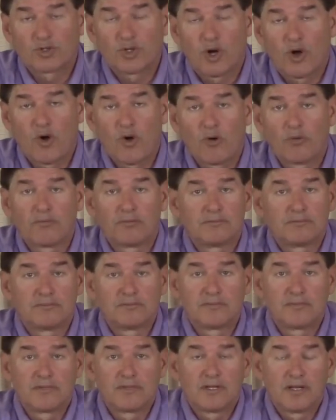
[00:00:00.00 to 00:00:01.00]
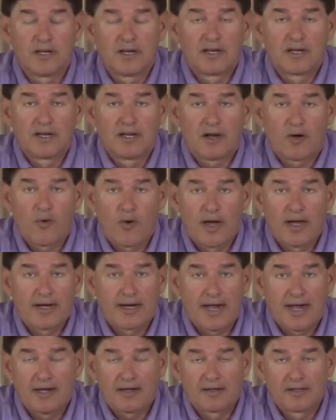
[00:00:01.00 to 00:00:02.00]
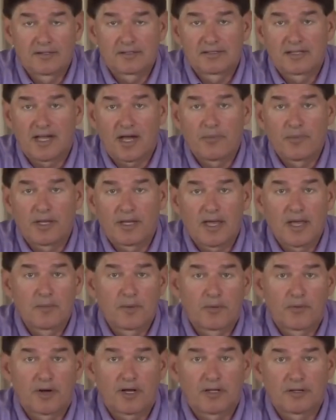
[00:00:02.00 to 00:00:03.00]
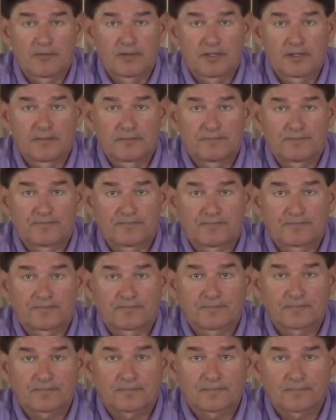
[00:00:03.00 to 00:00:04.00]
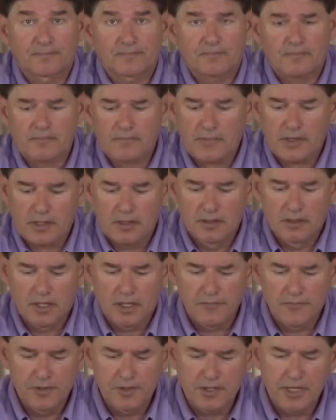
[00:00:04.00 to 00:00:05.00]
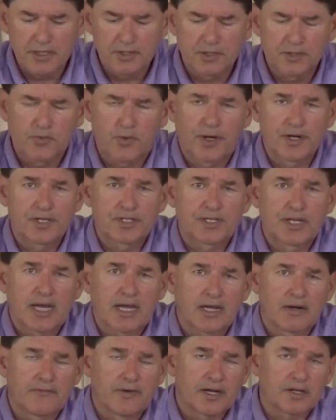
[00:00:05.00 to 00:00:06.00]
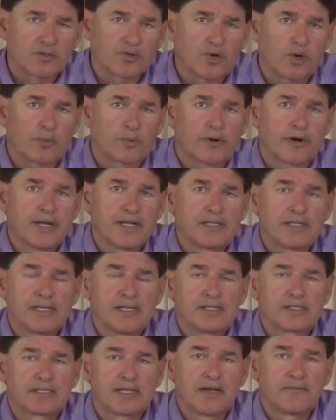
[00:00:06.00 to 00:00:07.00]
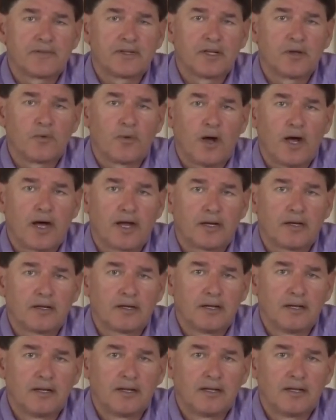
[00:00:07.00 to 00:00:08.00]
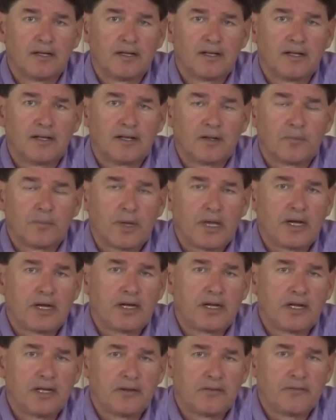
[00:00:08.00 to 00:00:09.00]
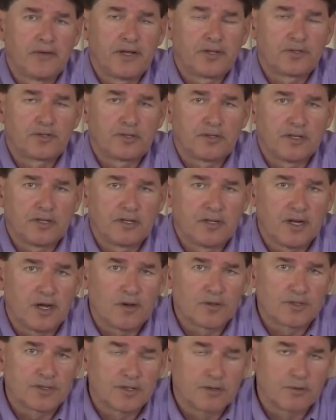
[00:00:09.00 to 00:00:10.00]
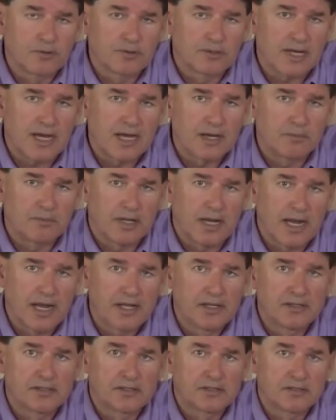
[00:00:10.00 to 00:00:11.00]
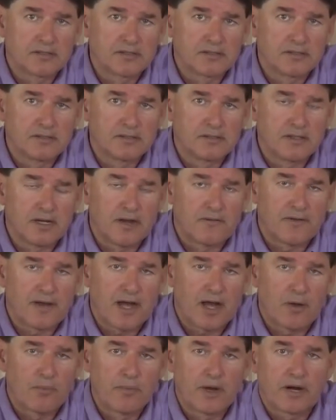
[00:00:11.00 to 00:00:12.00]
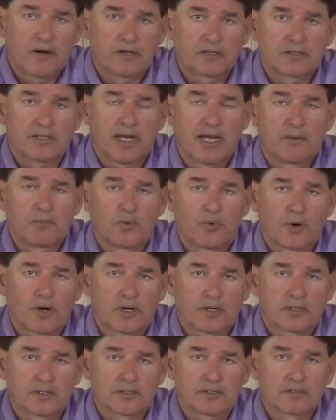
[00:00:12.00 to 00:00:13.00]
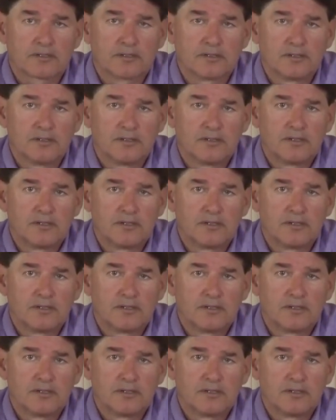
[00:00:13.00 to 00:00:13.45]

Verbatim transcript: So the Hawaiian Islands now became irrelevant. Well, if you take the 22nd of October, 1871, being an individual that knows the timelines of how maritime works,